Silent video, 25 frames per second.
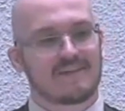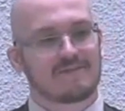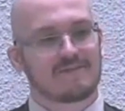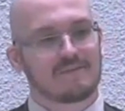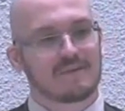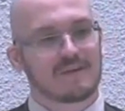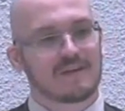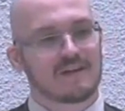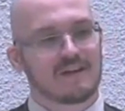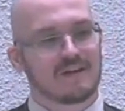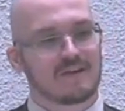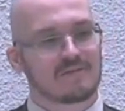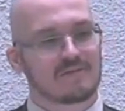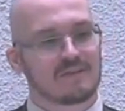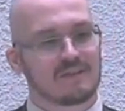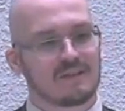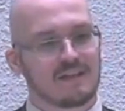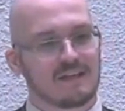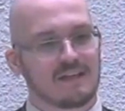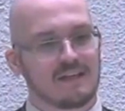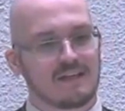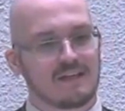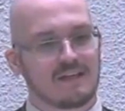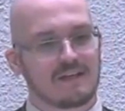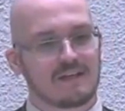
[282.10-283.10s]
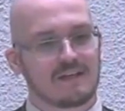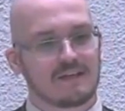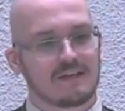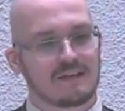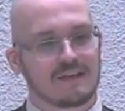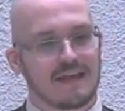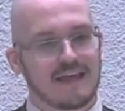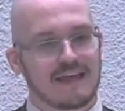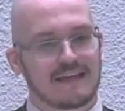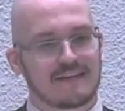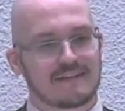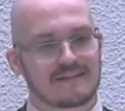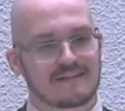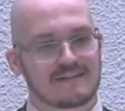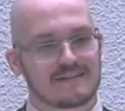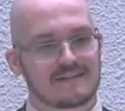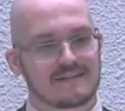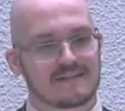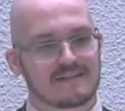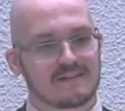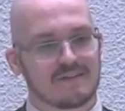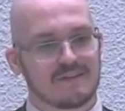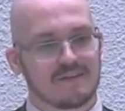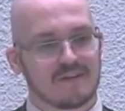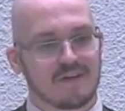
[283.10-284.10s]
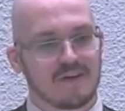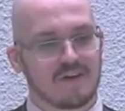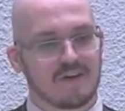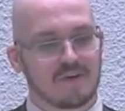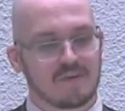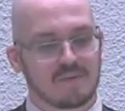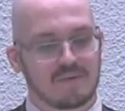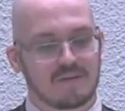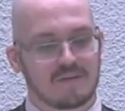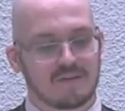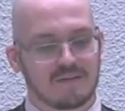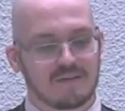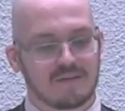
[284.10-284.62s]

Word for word: if we only let go.